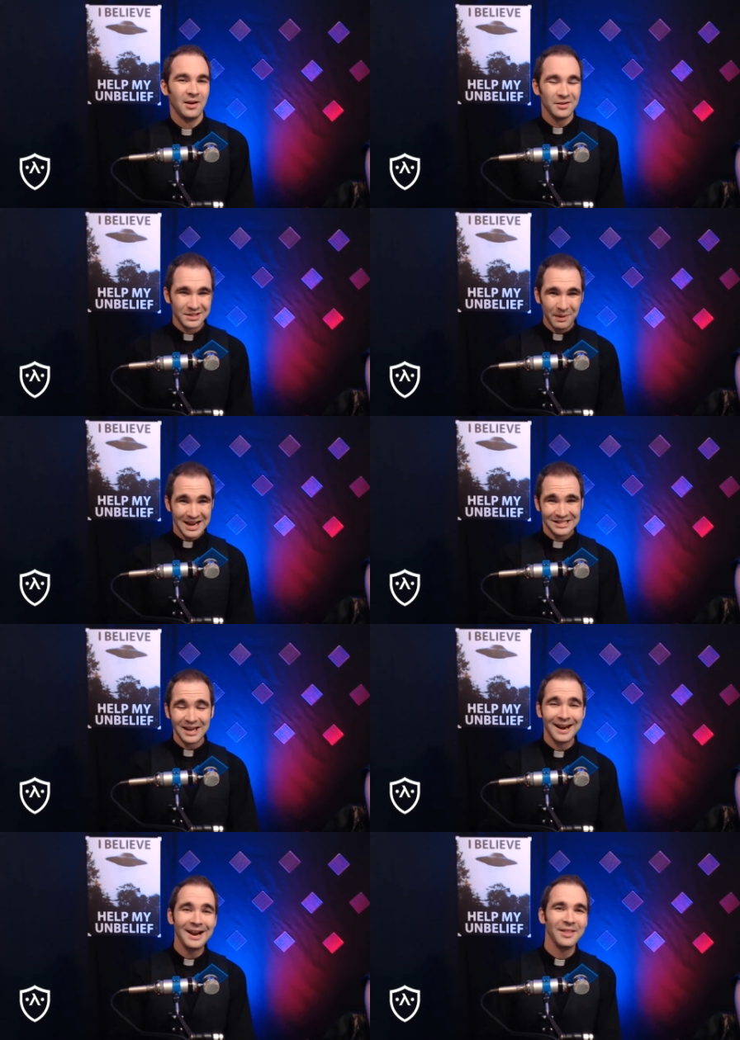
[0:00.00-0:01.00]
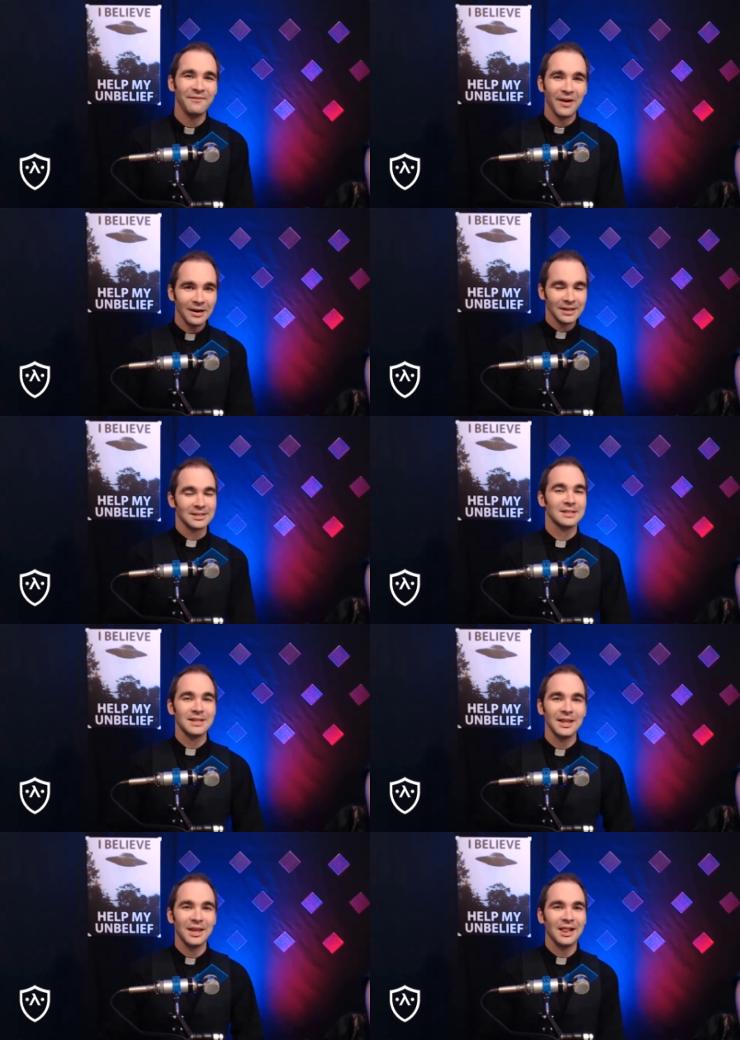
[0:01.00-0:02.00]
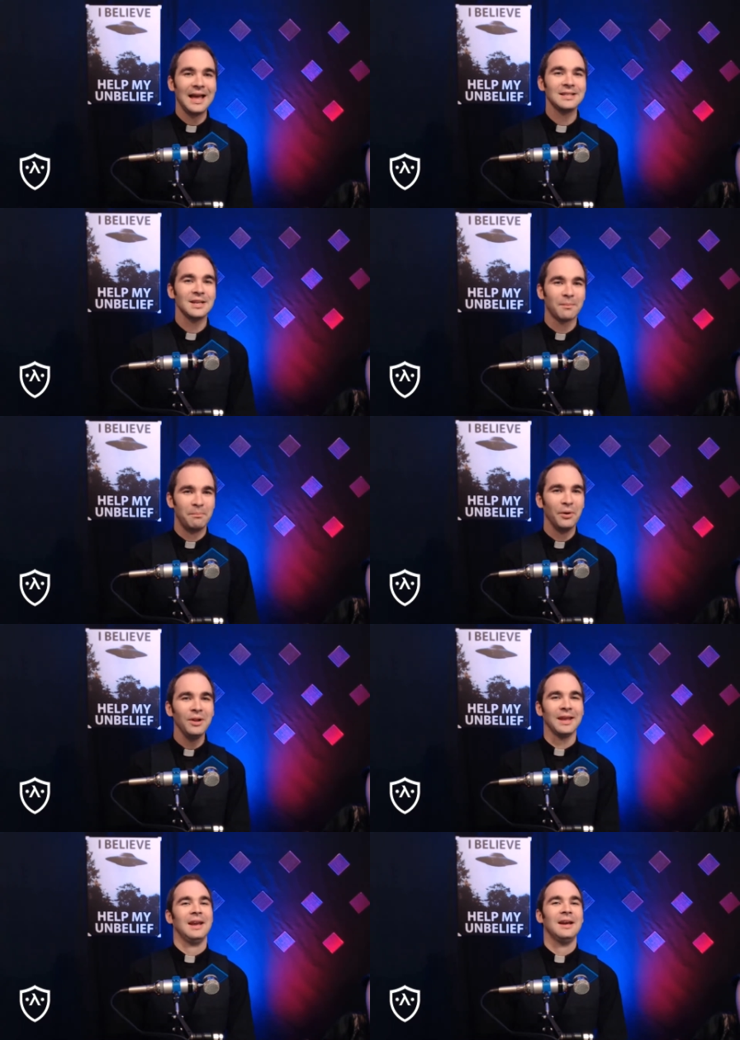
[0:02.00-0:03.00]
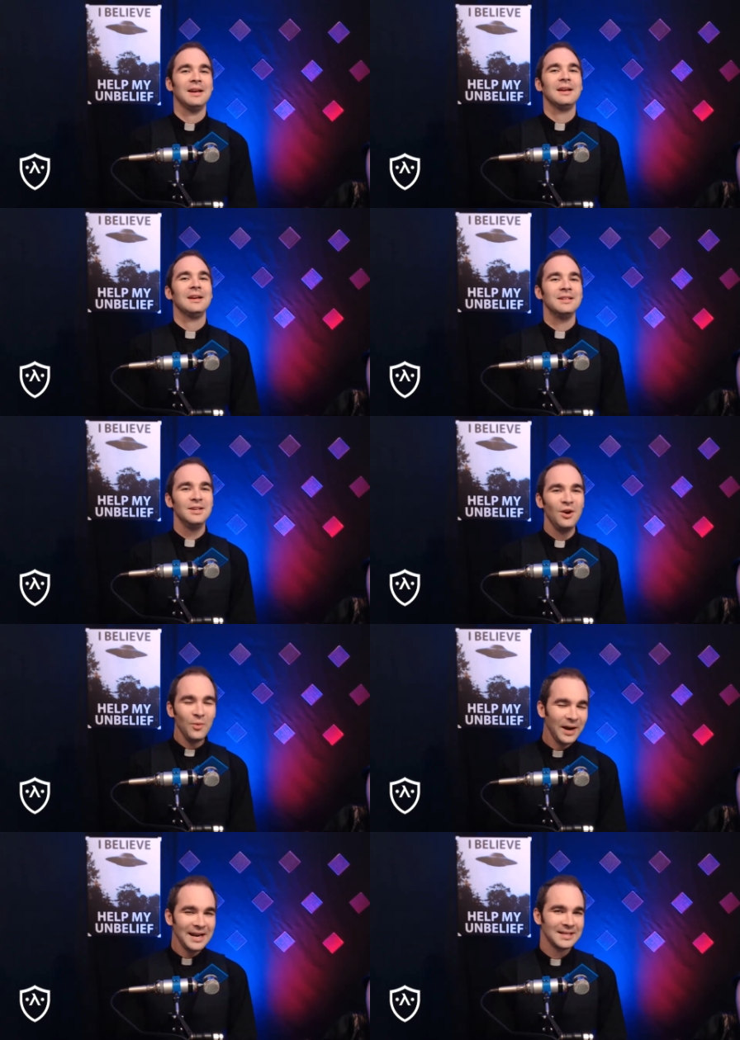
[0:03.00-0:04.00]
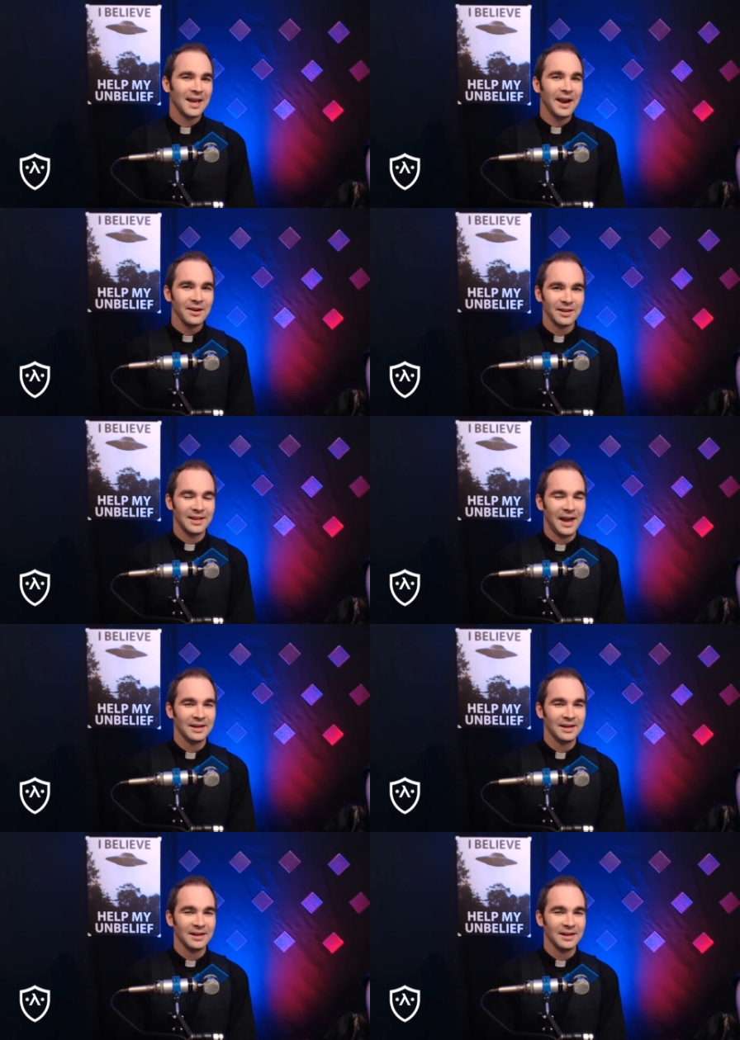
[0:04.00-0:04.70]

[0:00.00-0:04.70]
No, it's not higher than Farkas. He's like the classic bully. No way he's higher than that.